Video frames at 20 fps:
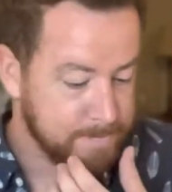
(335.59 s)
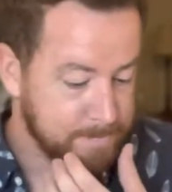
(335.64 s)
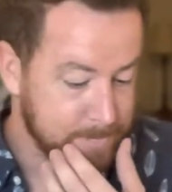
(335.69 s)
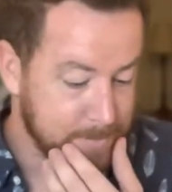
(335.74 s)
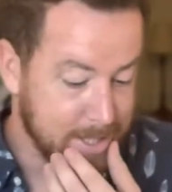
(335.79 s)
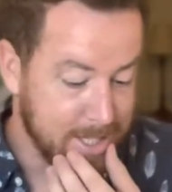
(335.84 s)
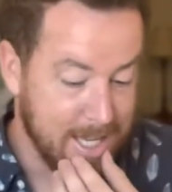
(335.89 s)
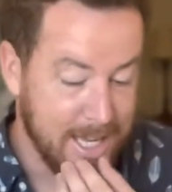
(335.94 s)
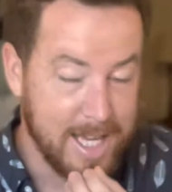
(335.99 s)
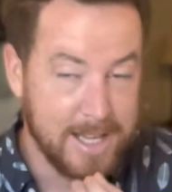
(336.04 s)

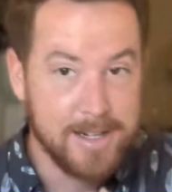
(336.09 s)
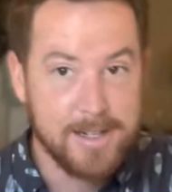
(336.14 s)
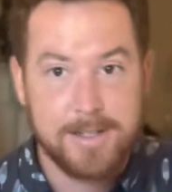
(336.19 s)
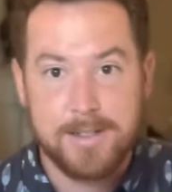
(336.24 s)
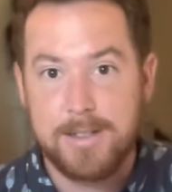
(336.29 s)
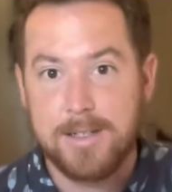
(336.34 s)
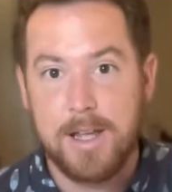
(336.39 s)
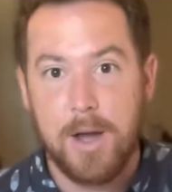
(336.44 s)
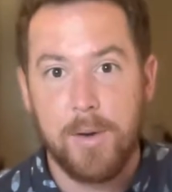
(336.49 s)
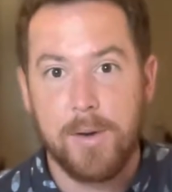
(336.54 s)
Again,
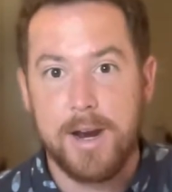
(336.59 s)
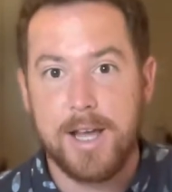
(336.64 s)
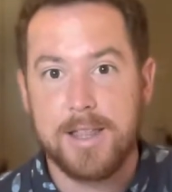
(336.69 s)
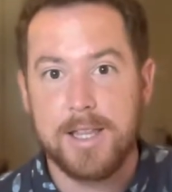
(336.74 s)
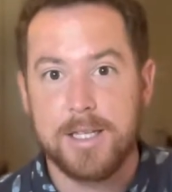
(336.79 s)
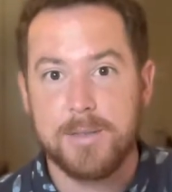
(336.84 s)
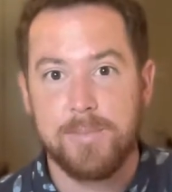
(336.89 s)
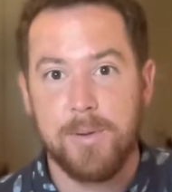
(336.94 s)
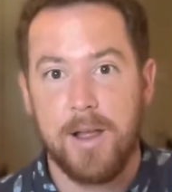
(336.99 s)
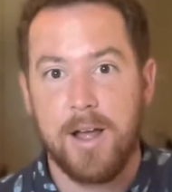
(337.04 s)
going at
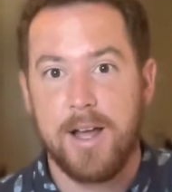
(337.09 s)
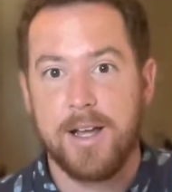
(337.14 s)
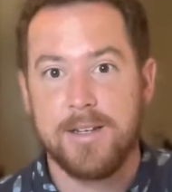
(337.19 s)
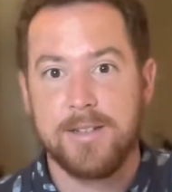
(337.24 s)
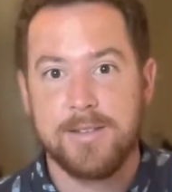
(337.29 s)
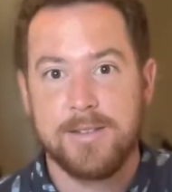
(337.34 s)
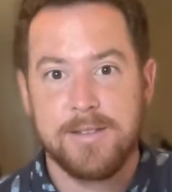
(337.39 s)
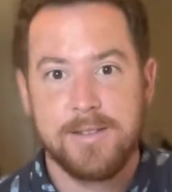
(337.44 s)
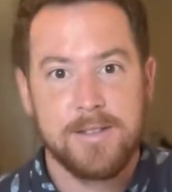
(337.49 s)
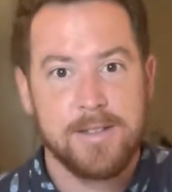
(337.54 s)
this
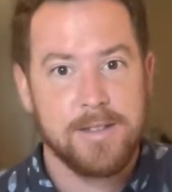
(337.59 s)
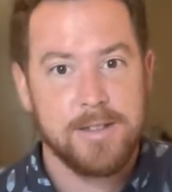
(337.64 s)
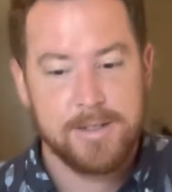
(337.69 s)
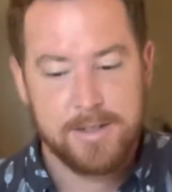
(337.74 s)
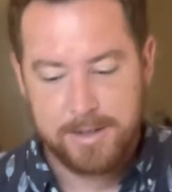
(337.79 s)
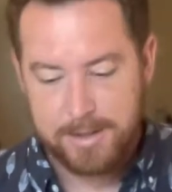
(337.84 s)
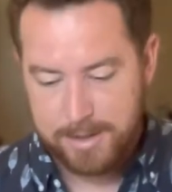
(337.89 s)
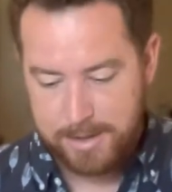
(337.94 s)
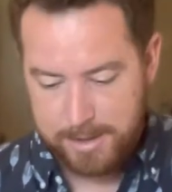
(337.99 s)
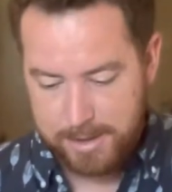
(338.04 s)
blind,
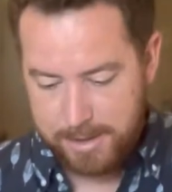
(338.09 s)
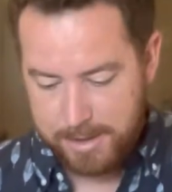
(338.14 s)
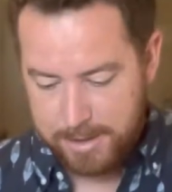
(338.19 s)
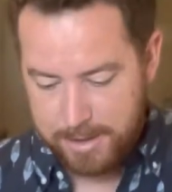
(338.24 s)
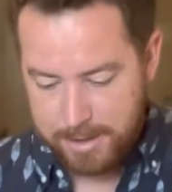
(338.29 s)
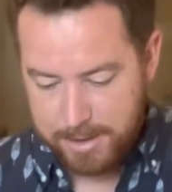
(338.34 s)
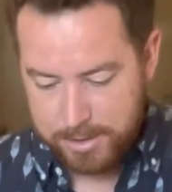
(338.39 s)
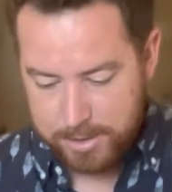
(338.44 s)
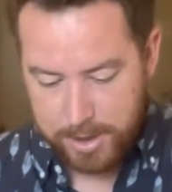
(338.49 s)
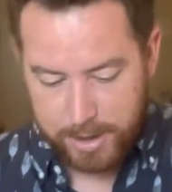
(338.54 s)

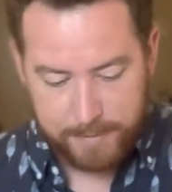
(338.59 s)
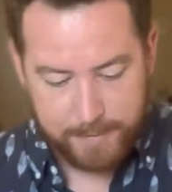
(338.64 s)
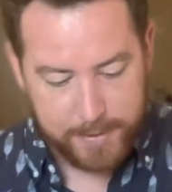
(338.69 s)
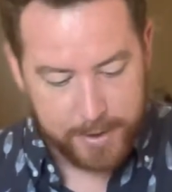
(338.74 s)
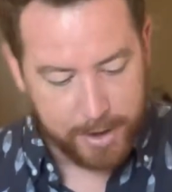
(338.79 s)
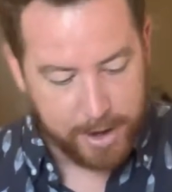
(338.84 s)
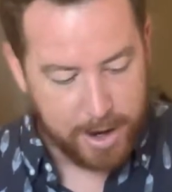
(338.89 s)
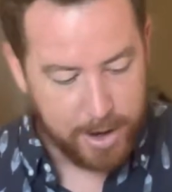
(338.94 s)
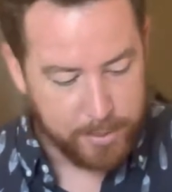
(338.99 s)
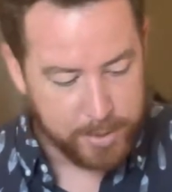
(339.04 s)
trying to
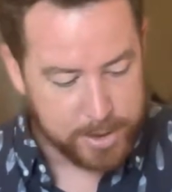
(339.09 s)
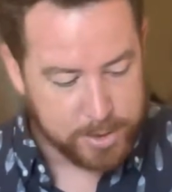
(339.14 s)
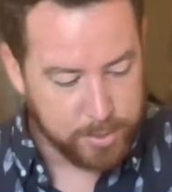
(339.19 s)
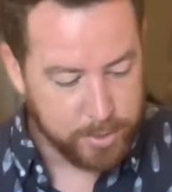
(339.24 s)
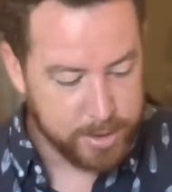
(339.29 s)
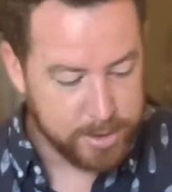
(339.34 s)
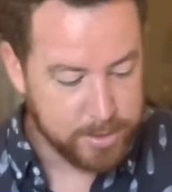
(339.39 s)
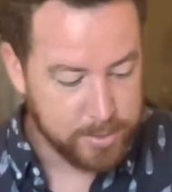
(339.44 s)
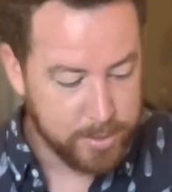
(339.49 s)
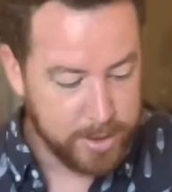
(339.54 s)
figure out which one
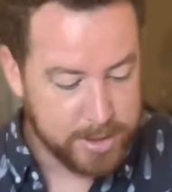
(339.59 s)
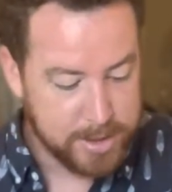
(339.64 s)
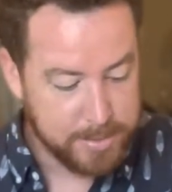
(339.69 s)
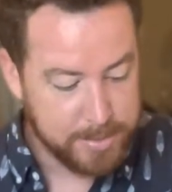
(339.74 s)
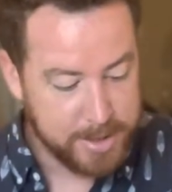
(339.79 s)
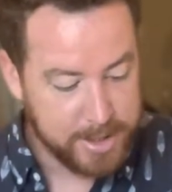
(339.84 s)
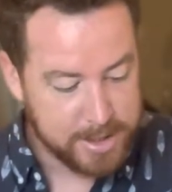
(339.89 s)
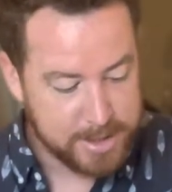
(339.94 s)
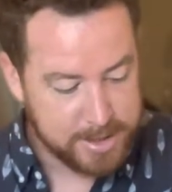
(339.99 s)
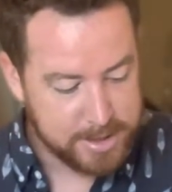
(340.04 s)
is which. I
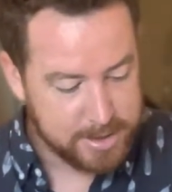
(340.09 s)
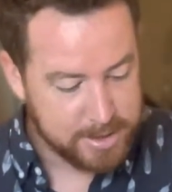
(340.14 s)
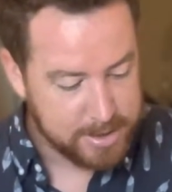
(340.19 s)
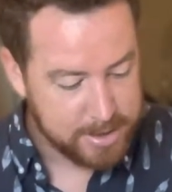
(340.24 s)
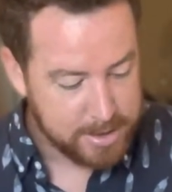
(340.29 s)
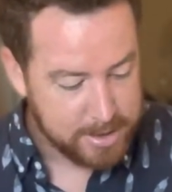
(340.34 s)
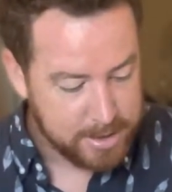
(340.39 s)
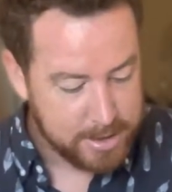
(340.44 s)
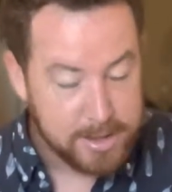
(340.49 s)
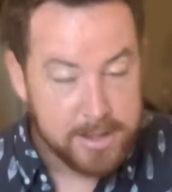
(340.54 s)
mean, it's
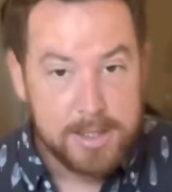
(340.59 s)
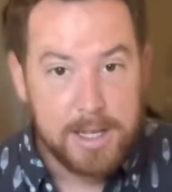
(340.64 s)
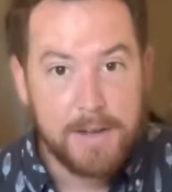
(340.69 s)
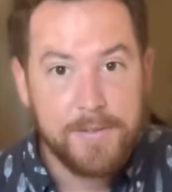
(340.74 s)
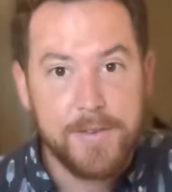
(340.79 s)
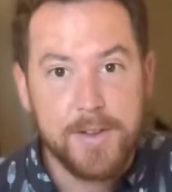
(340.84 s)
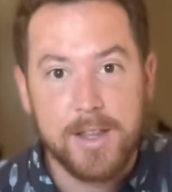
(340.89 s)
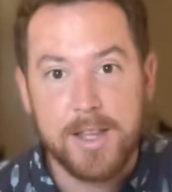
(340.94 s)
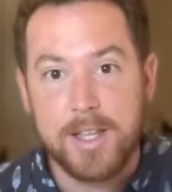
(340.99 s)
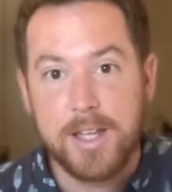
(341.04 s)

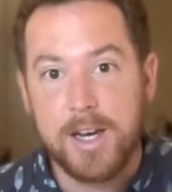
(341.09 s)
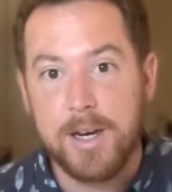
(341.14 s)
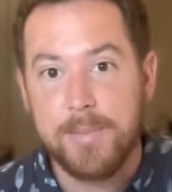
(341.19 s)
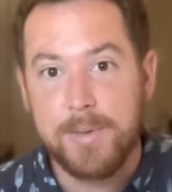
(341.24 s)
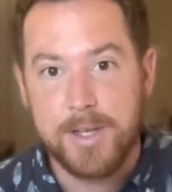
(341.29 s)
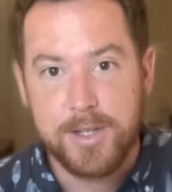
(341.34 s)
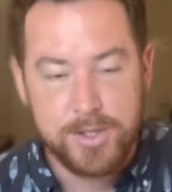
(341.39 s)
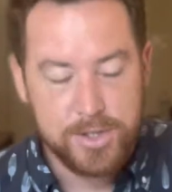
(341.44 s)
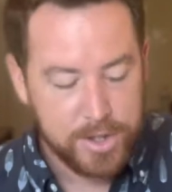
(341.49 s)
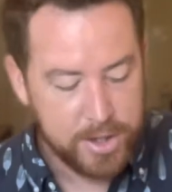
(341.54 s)
definitely going to be
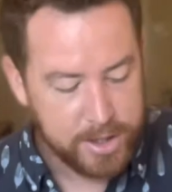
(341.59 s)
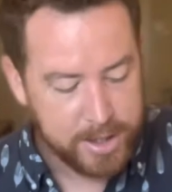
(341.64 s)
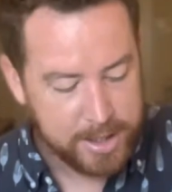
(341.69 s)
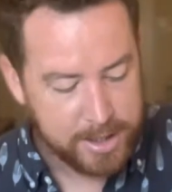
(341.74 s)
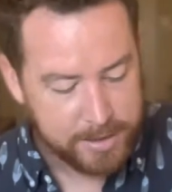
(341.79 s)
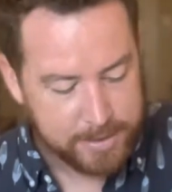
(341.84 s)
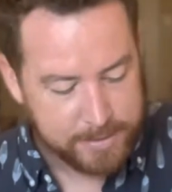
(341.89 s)
a journey.